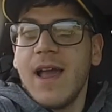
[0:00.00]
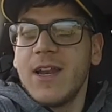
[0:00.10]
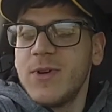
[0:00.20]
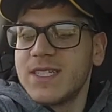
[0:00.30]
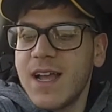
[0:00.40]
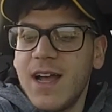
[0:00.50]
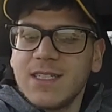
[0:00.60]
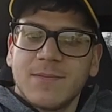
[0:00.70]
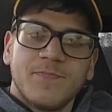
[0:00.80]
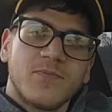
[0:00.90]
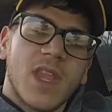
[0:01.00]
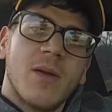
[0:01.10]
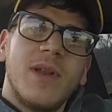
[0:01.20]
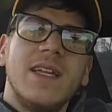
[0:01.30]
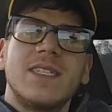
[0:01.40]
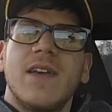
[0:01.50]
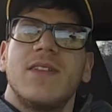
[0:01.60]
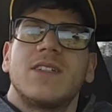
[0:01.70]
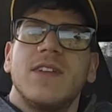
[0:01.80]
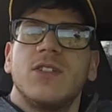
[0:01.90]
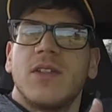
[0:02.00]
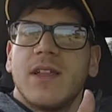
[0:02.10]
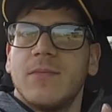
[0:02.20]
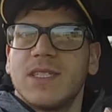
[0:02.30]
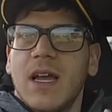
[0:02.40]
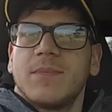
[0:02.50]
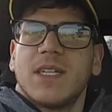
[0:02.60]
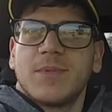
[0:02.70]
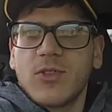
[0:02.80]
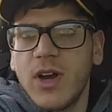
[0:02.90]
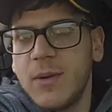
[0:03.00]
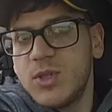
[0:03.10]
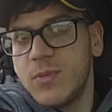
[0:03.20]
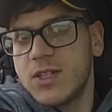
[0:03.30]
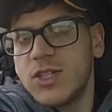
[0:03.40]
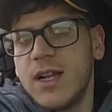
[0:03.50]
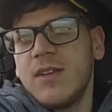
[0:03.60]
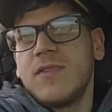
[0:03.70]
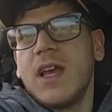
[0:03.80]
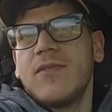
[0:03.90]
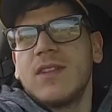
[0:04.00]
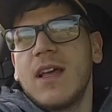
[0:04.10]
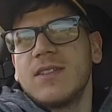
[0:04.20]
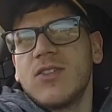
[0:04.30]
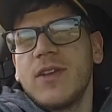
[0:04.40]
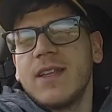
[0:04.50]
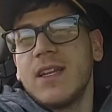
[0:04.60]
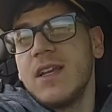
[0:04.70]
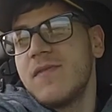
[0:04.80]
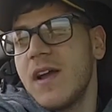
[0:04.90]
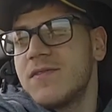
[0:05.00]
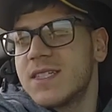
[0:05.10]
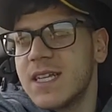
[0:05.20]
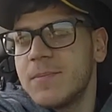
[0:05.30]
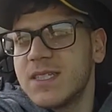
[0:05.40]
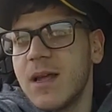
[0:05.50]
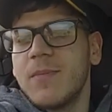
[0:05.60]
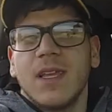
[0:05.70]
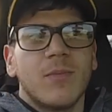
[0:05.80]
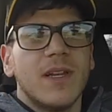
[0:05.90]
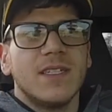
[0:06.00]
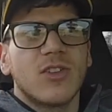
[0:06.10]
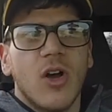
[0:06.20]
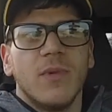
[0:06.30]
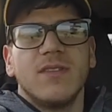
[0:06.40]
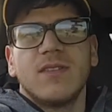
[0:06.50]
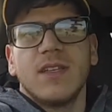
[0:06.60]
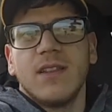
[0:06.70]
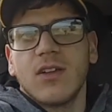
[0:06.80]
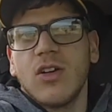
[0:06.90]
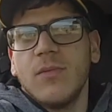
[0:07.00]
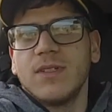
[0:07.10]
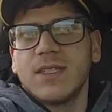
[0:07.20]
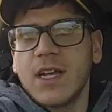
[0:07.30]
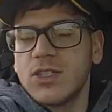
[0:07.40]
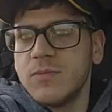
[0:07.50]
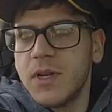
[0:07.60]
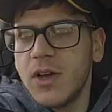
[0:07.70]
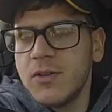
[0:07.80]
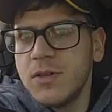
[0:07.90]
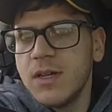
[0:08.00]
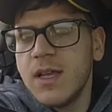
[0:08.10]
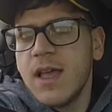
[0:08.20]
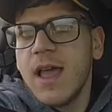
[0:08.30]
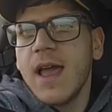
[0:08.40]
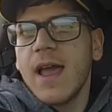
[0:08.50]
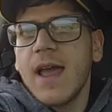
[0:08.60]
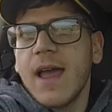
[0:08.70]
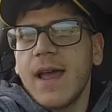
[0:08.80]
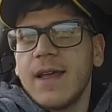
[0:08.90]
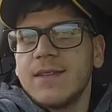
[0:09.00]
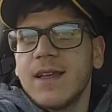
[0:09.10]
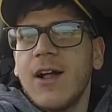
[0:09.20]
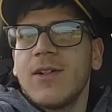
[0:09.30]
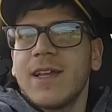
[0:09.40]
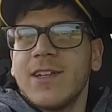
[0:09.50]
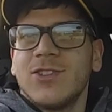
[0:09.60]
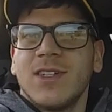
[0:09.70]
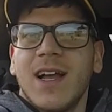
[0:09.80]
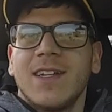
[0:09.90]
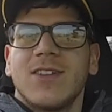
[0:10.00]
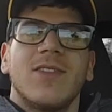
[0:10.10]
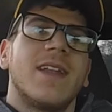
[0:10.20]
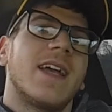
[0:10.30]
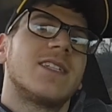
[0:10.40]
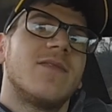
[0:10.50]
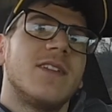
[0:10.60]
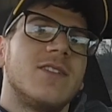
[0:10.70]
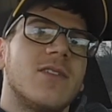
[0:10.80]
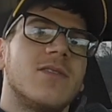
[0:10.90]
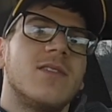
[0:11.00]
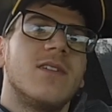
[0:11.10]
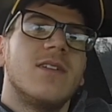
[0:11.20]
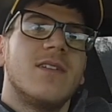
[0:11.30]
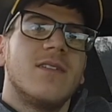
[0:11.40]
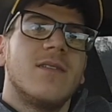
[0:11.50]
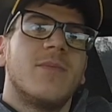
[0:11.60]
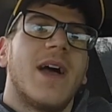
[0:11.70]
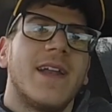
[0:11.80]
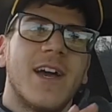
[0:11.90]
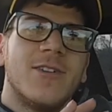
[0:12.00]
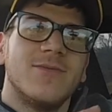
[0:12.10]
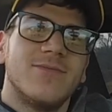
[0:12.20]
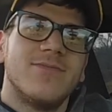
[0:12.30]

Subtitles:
Anyways guys, please give this video a thumbs up, subscribe to my channel if you haven't done so yet, and if I've skipped something, please comment in the comment section below, and I'll catch you guys on the next video. Bye now.